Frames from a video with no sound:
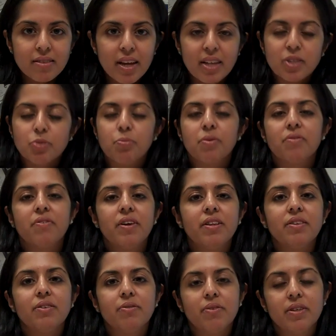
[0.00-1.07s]
and to
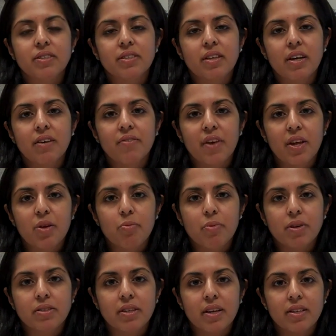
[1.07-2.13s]
prevent the risk of getting
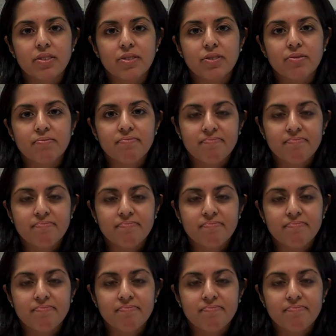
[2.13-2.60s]
breast cancer.